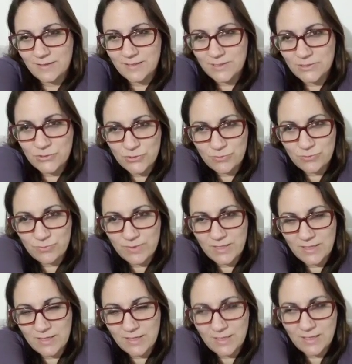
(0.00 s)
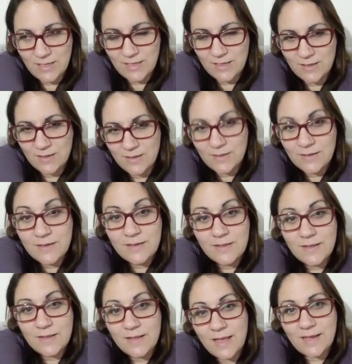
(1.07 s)
It could be
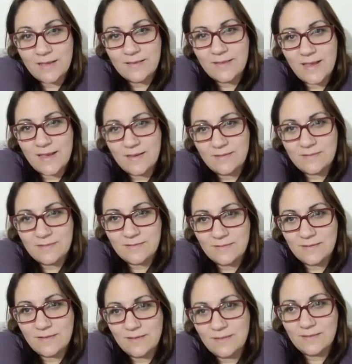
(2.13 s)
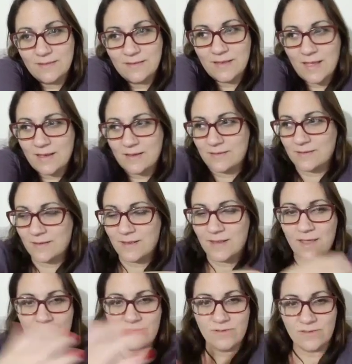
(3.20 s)
like date, like the
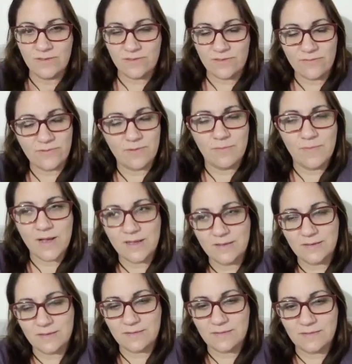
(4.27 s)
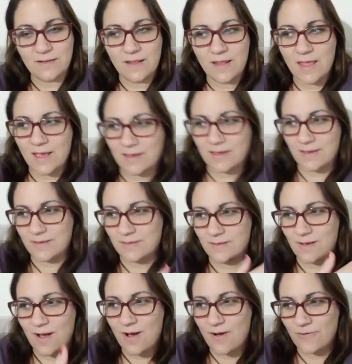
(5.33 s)
11th of the month, like in
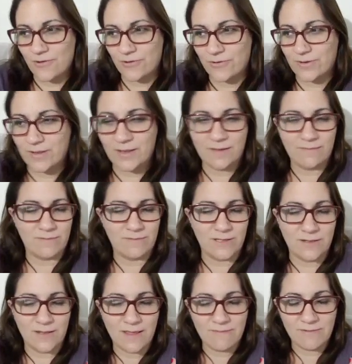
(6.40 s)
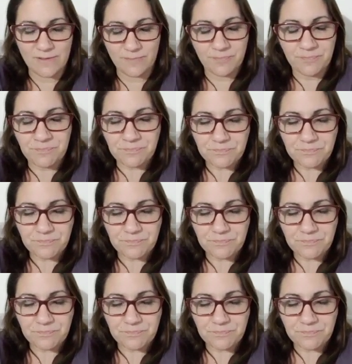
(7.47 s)
our 1111.